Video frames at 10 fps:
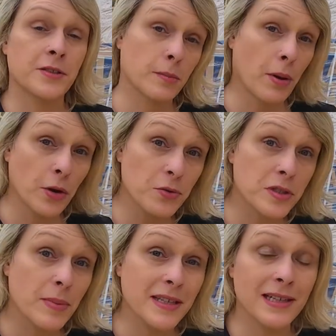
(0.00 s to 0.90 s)
is
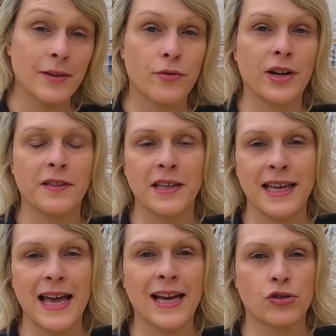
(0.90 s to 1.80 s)
supposed to be delivering
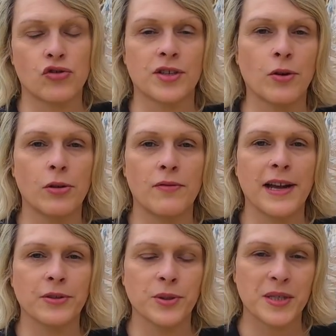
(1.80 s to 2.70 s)
the extra solar
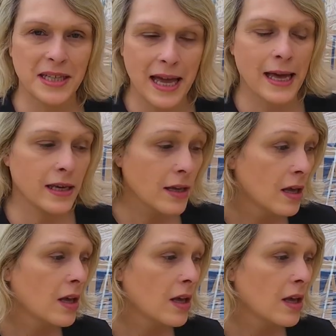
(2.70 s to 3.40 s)
rails today.